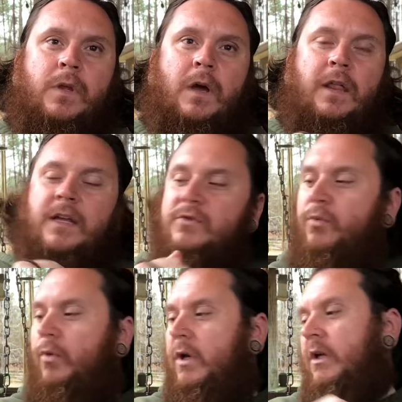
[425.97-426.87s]
I think it's a
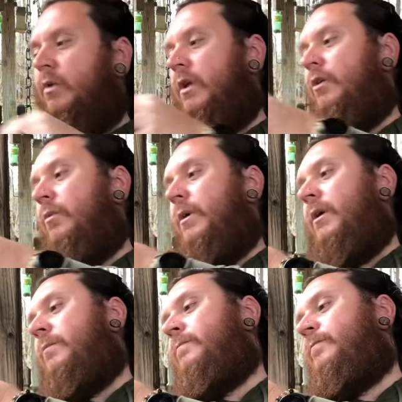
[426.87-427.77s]
really, really good beer.
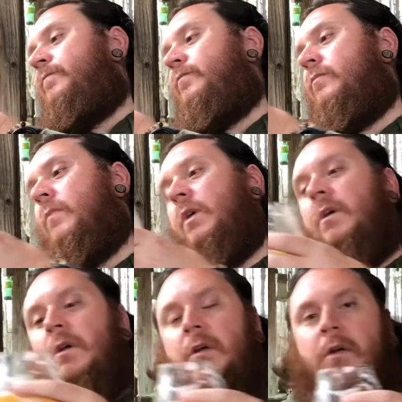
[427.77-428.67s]

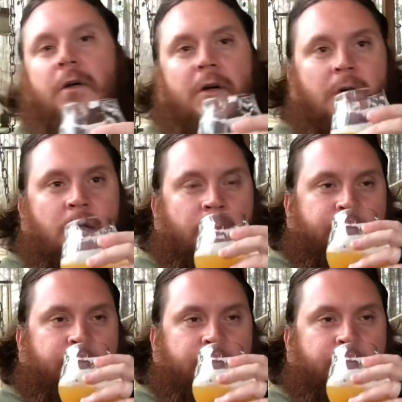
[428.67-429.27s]
I